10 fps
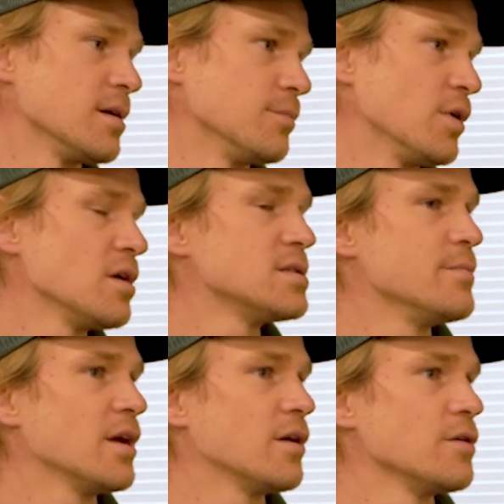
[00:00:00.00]
and
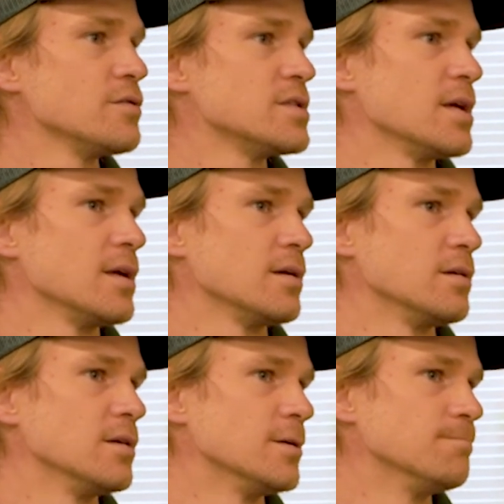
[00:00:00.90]
policymakers
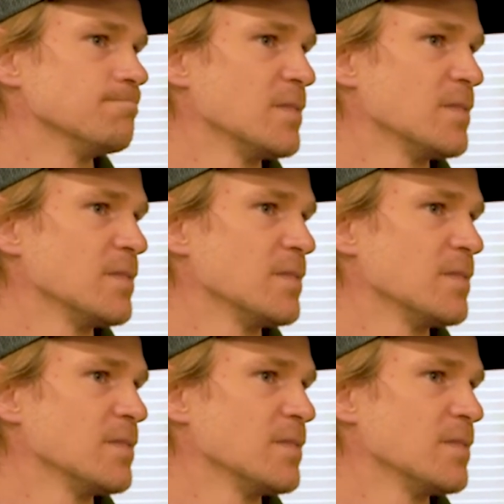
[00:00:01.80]
and